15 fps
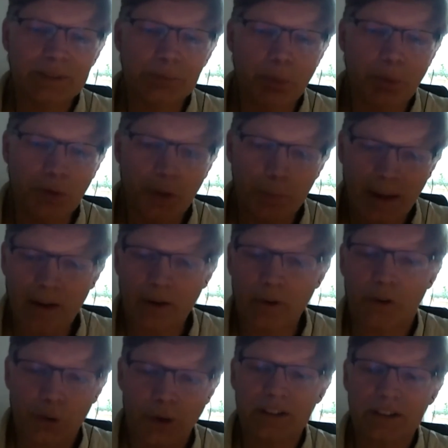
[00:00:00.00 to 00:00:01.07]
both a matter
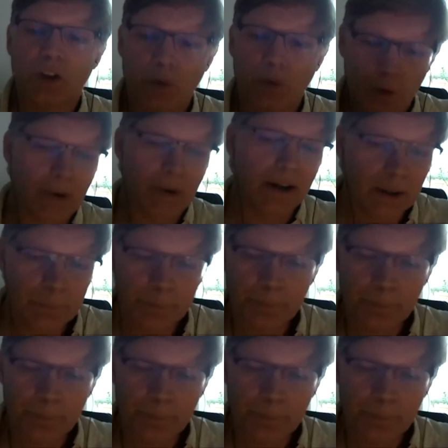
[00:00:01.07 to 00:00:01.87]
of trust over money,